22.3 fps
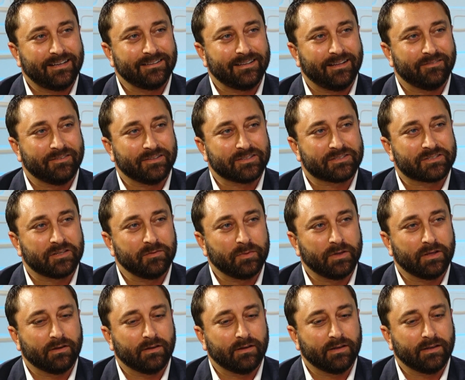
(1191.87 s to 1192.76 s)
love this
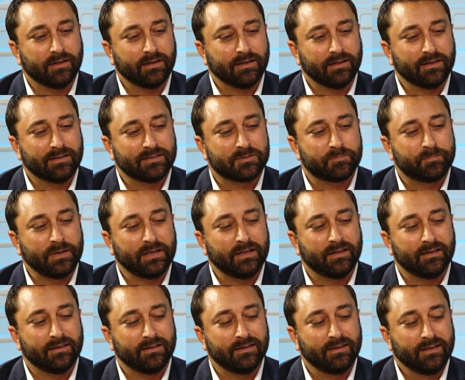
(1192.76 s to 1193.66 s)
community, and it's
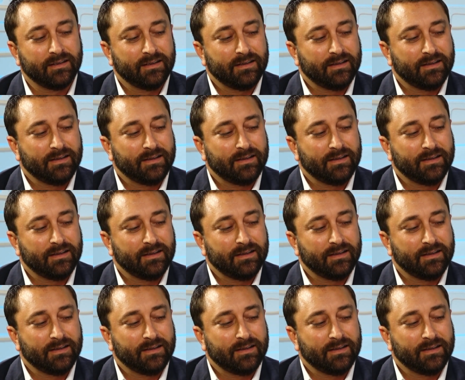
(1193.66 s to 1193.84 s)
been,